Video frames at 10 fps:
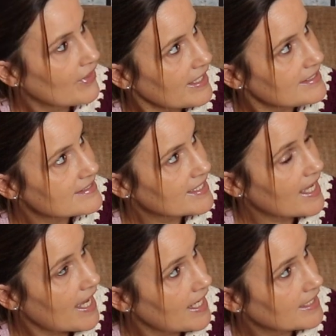that is the
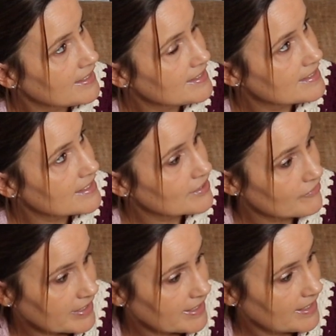Highland
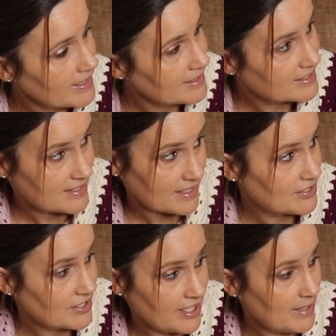Granny
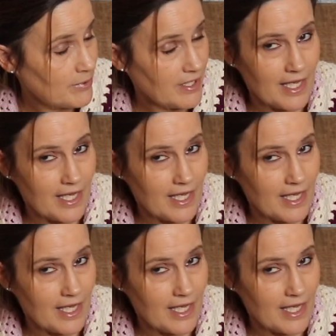stitch capelet.